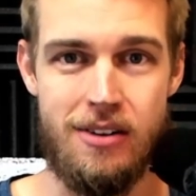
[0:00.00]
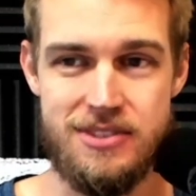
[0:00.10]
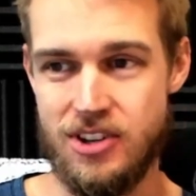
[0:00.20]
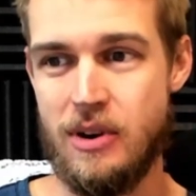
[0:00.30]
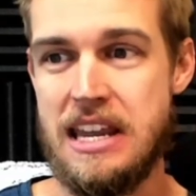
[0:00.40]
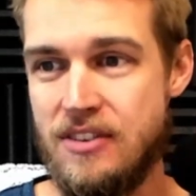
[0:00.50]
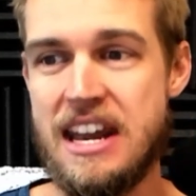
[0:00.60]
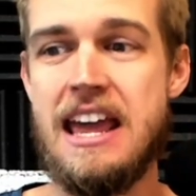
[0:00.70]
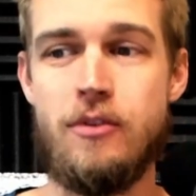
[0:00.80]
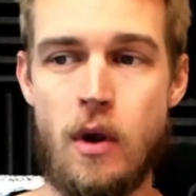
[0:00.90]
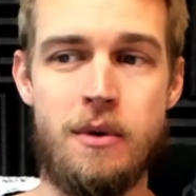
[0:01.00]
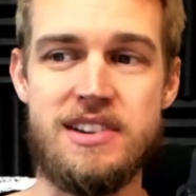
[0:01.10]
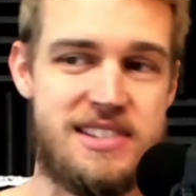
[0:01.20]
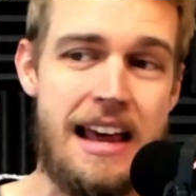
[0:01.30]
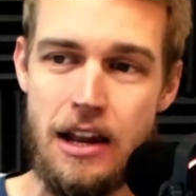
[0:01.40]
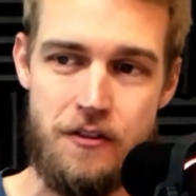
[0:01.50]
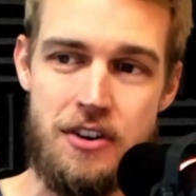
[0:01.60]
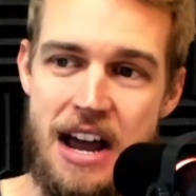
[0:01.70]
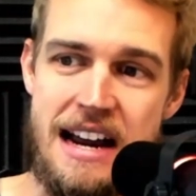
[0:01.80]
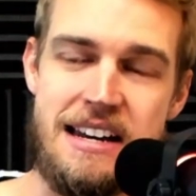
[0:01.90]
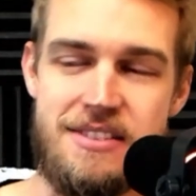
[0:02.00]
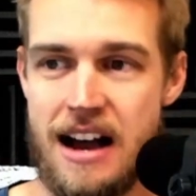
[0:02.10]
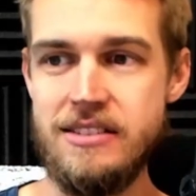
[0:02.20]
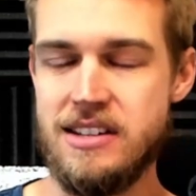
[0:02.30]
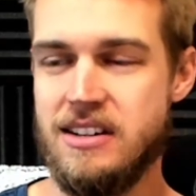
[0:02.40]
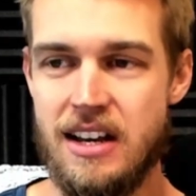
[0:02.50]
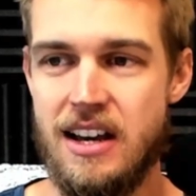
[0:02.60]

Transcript: So even if we were to sell it for 90,000,